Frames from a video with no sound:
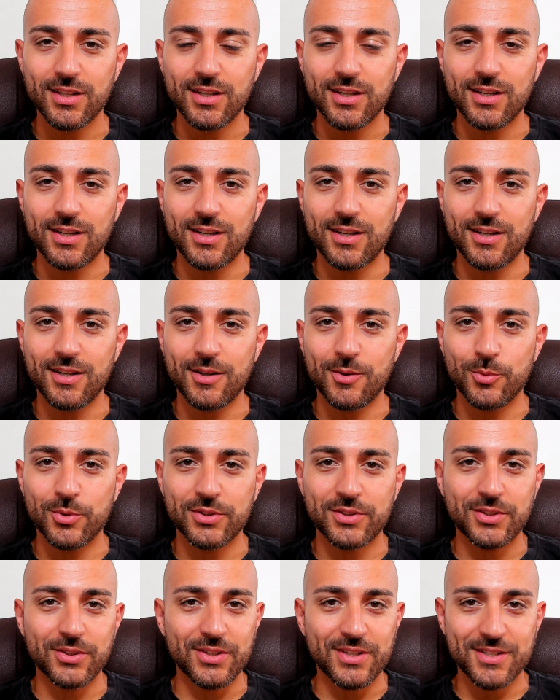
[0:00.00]

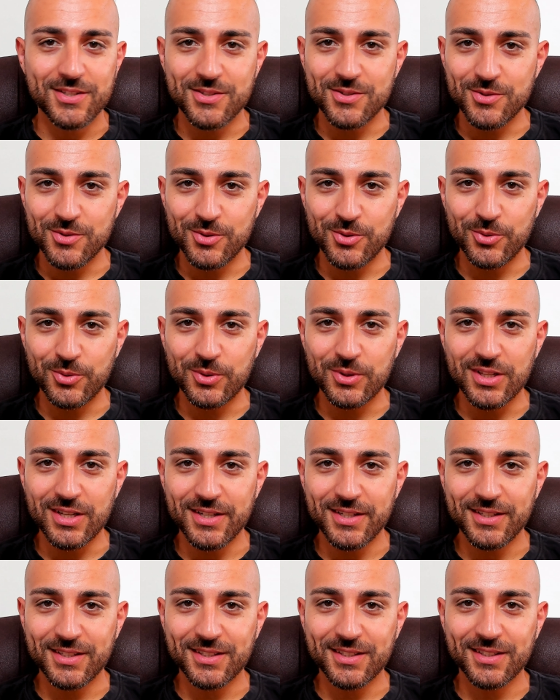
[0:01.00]
what the lessons look
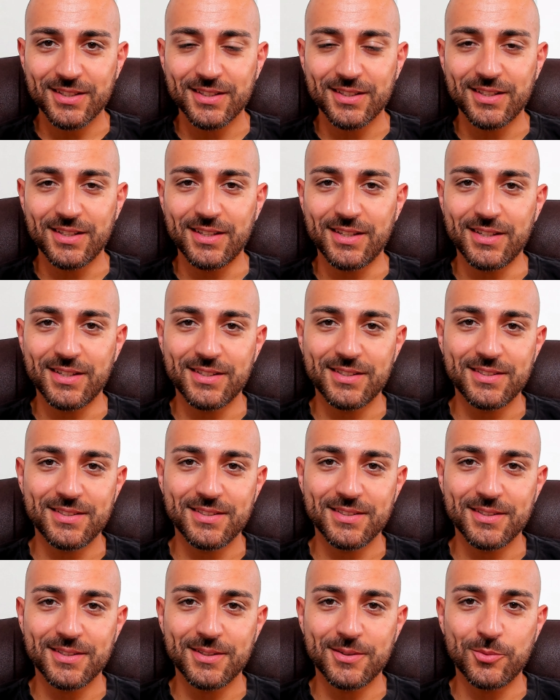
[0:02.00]
like and
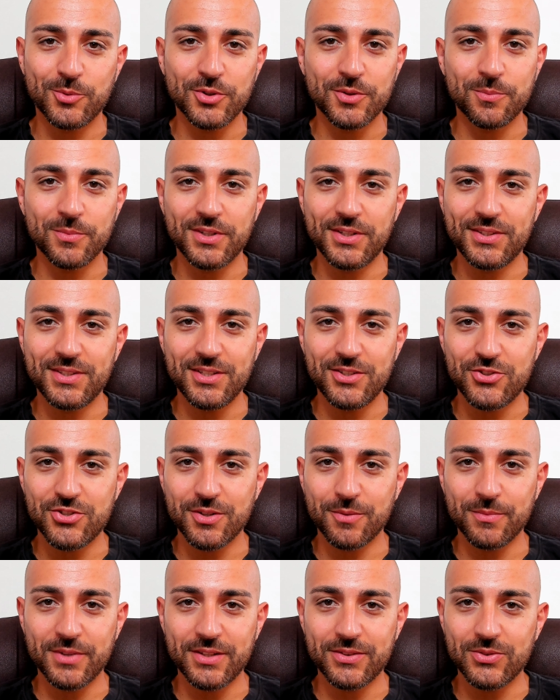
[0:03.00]
what my
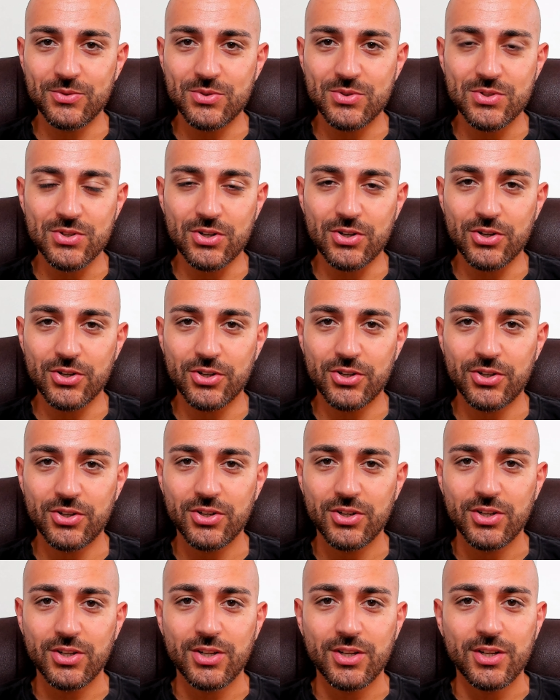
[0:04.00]
teaching methods are.
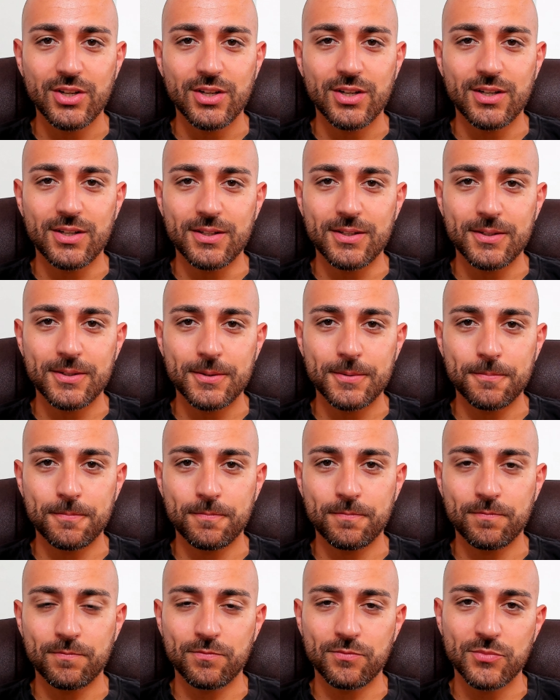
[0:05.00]

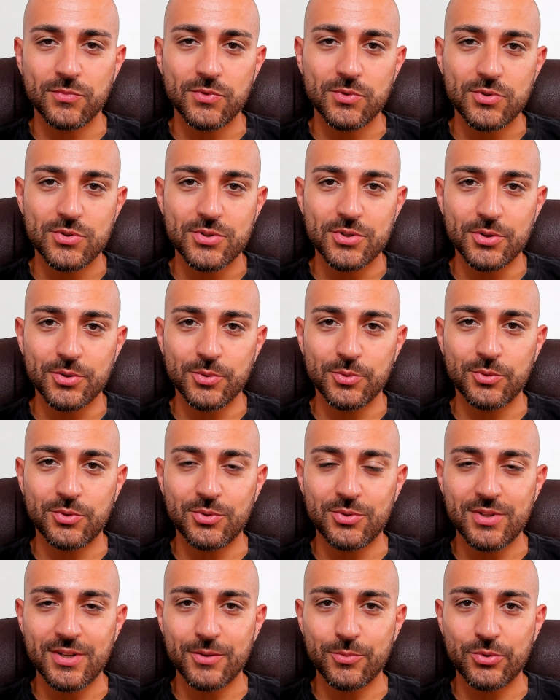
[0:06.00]
So
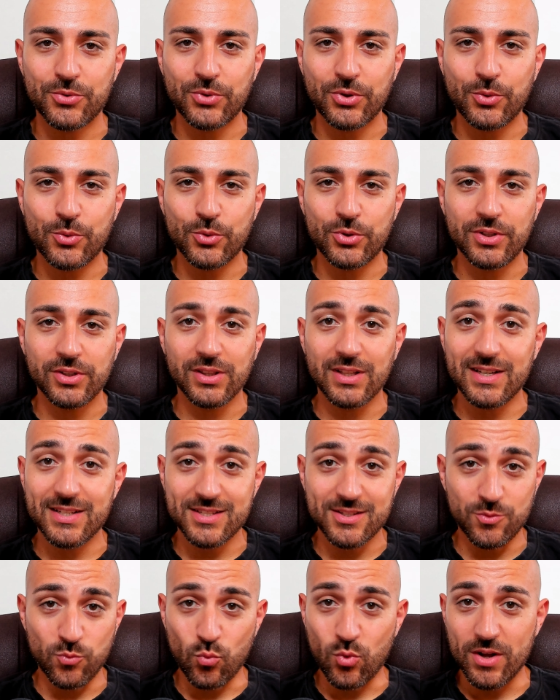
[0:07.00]
today we recorded
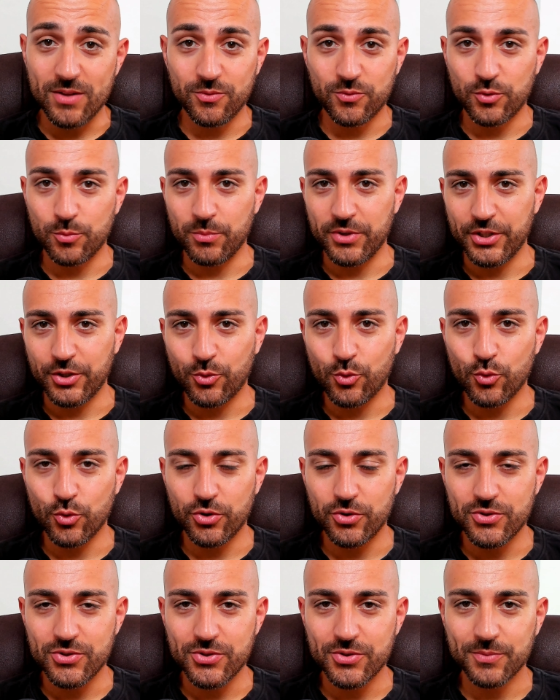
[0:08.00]
lesson 1 for my
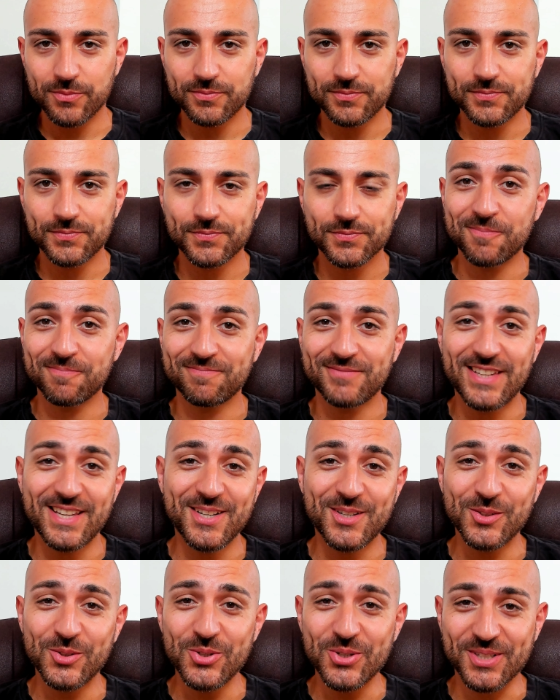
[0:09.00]
course. Take
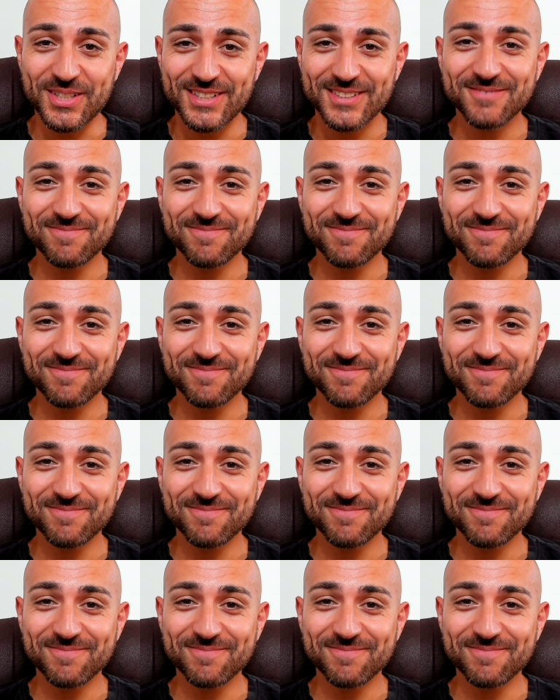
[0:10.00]
a look.